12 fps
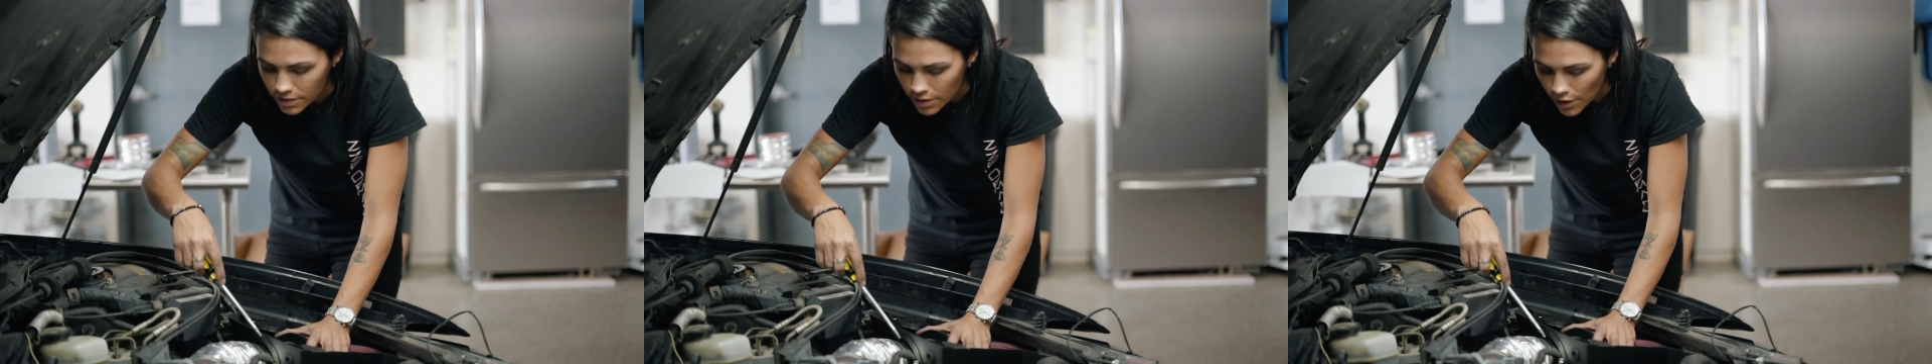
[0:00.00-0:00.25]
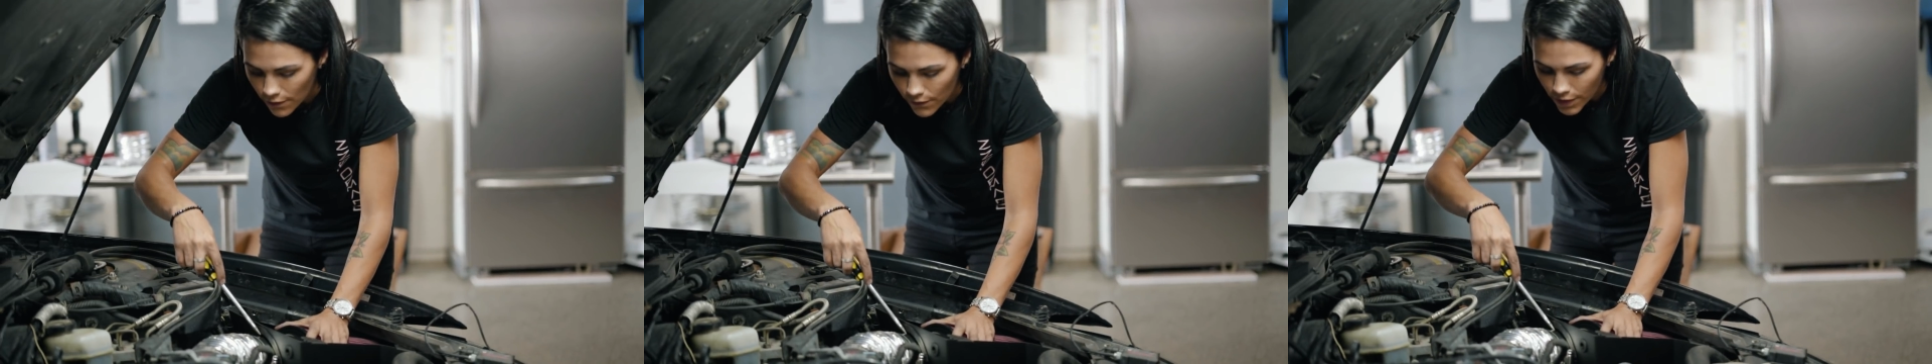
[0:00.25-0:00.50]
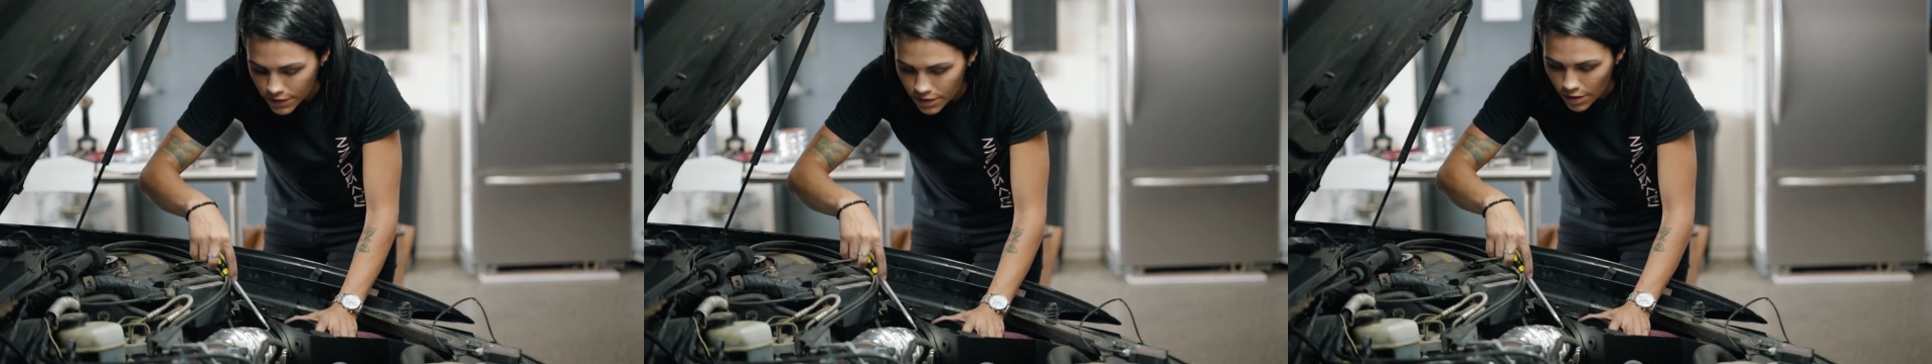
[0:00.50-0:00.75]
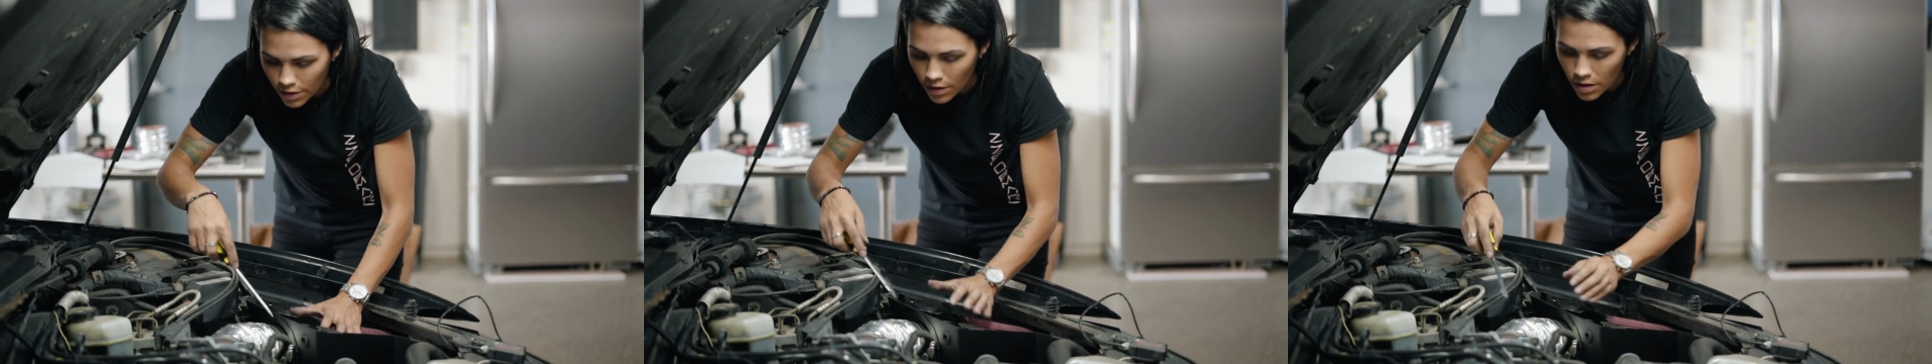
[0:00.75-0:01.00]
to your
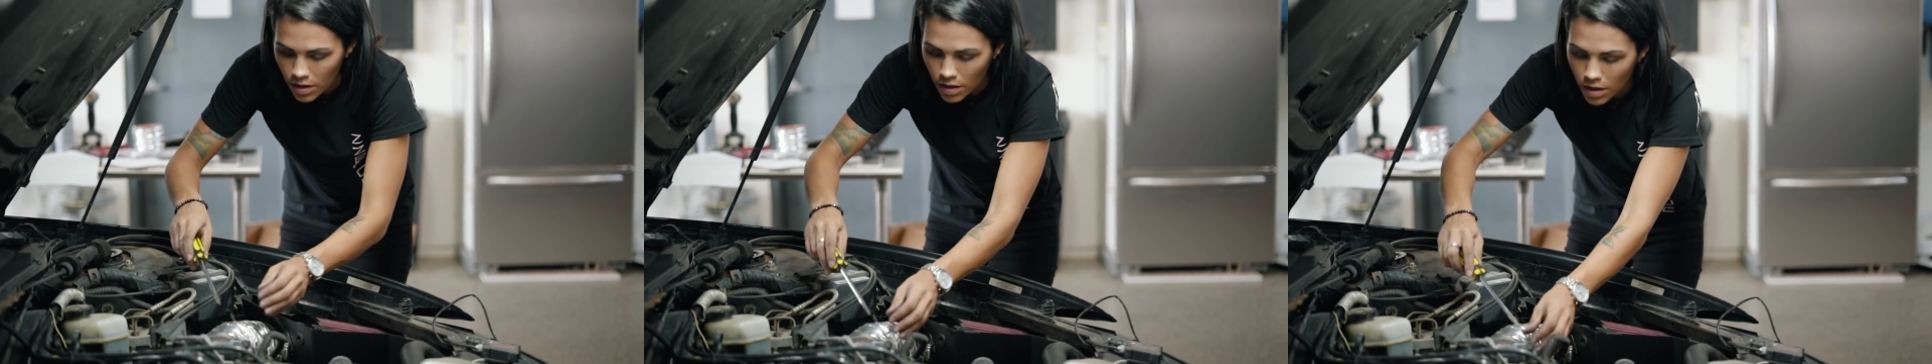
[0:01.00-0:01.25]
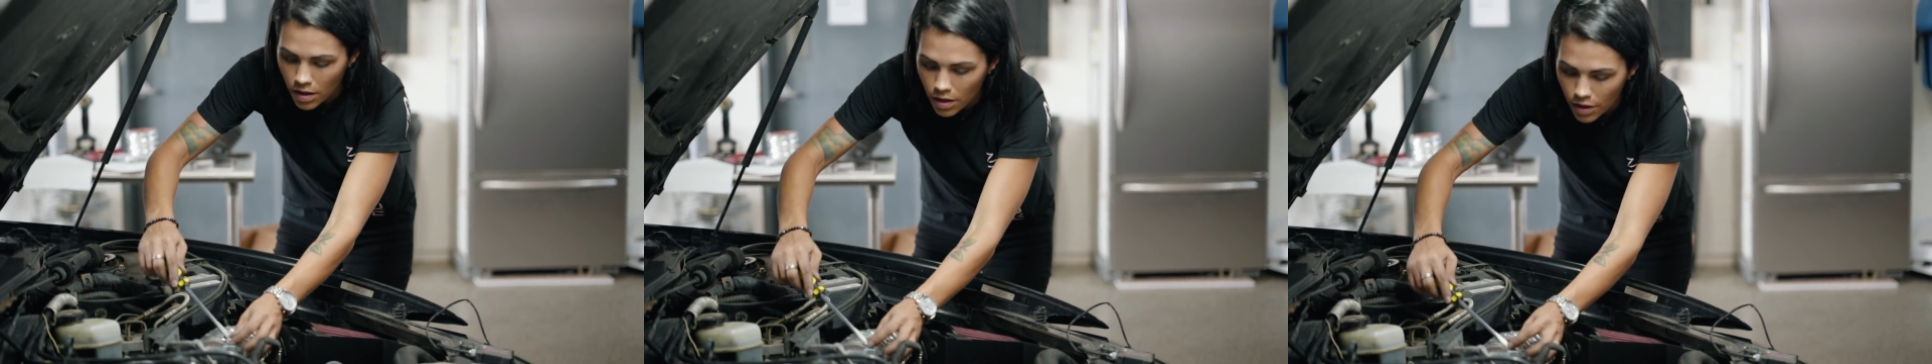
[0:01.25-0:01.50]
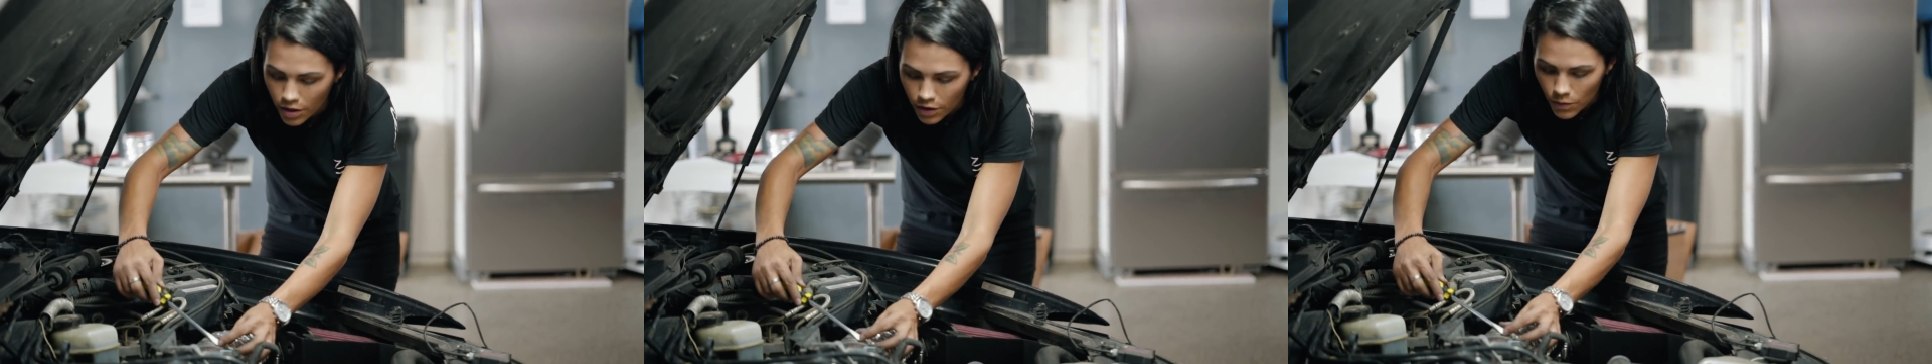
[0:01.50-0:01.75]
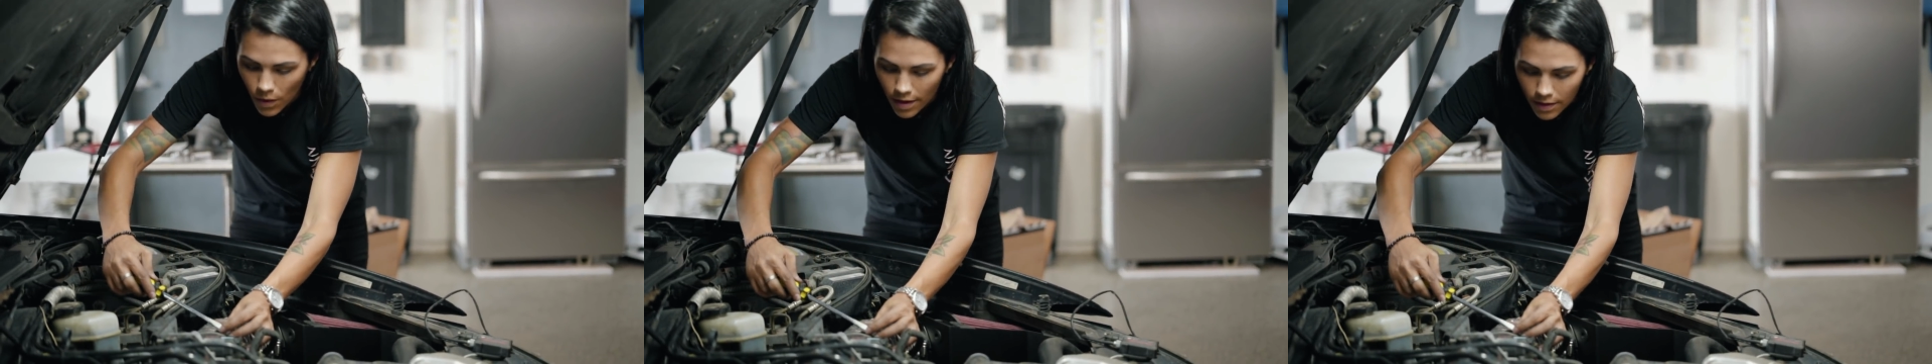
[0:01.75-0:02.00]
filter,
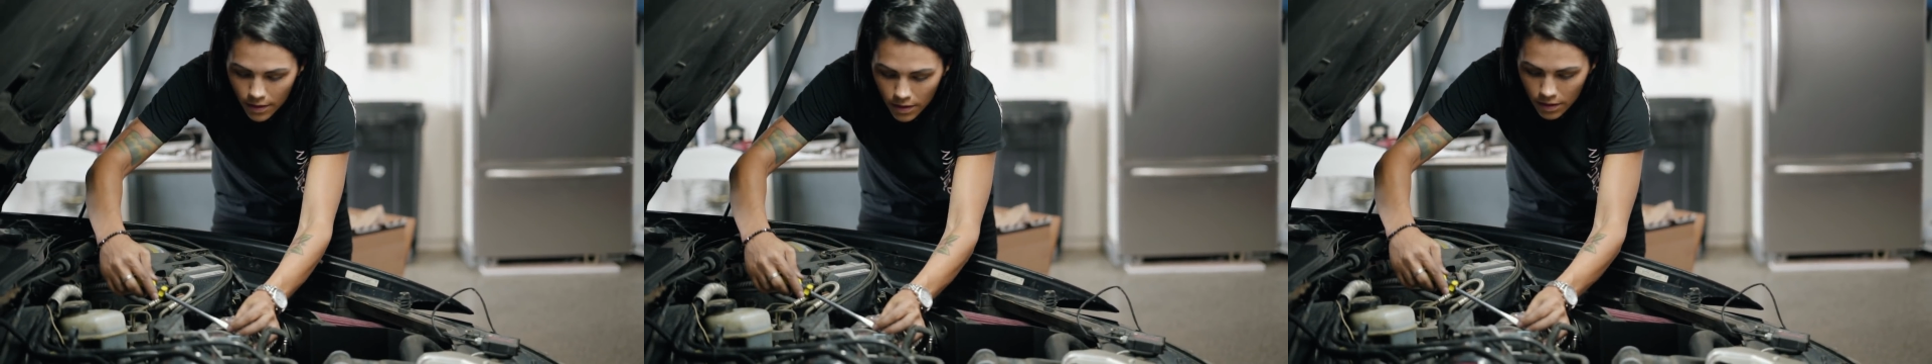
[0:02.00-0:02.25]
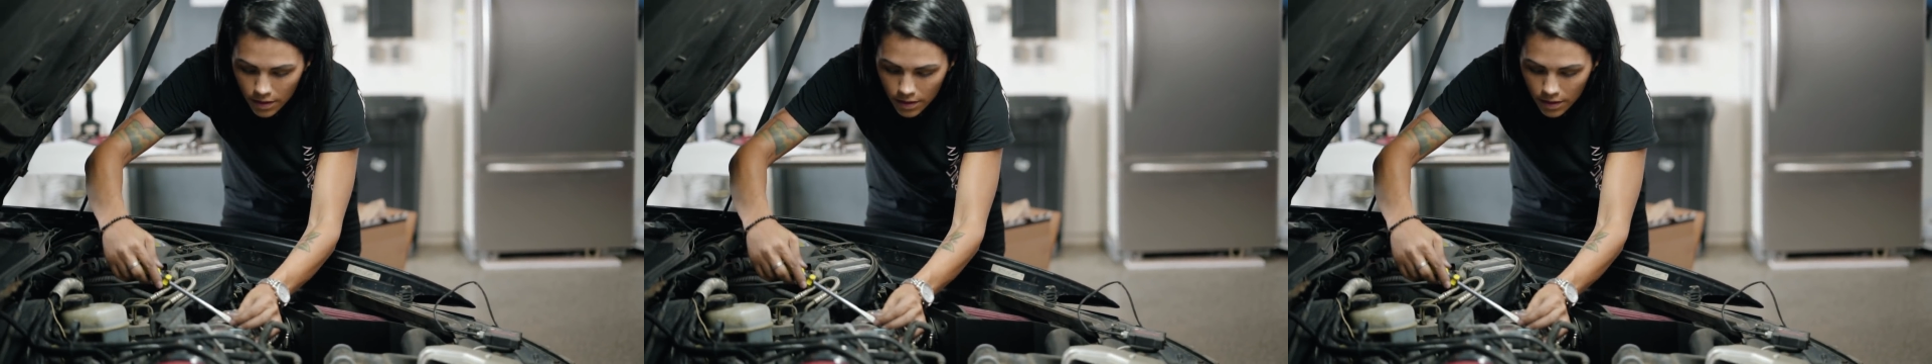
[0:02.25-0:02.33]
you want to